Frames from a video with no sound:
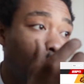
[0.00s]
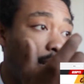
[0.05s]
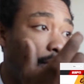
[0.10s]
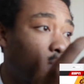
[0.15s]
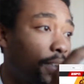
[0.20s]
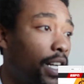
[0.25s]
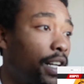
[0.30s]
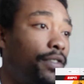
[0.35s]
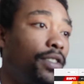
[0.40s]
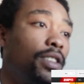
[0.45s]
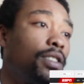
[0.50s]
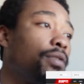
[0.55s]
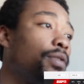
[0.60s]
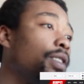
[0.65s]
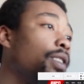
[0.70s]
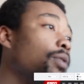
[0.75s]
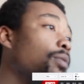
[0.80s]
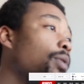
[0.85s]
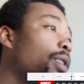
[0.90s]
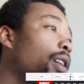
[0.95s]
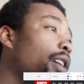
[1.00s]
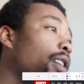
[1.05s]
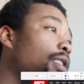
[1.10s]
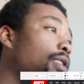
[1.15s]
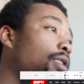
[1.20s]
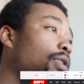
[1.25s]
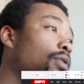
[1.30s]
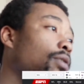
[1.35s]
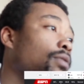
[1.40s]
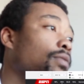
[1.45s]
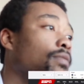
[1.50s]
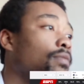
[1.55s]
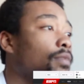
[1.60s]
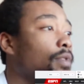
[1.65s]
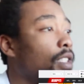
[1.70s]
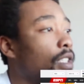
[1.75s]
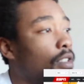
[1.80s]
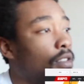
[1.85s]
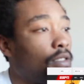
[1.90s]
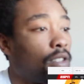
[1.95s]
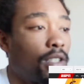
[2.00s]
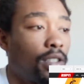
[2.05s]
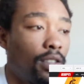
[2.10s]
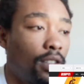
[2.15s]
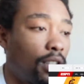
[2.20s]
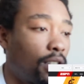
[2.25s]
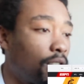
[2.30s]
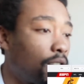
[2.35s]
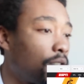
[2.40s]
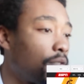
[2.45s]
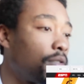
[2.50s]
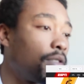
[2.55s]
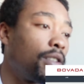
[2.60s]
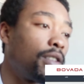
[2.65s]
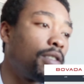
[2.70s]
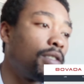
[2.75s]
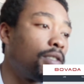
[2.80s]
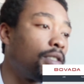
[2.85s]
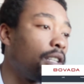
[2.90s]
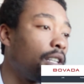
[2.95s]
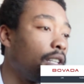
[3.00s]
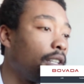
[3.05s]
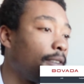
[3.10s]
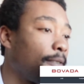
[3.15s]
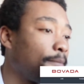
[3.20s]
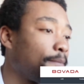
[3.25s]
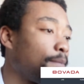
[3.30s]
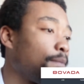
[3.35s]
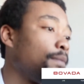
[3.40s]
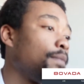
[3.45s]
5-3 away. So they're doing their thing.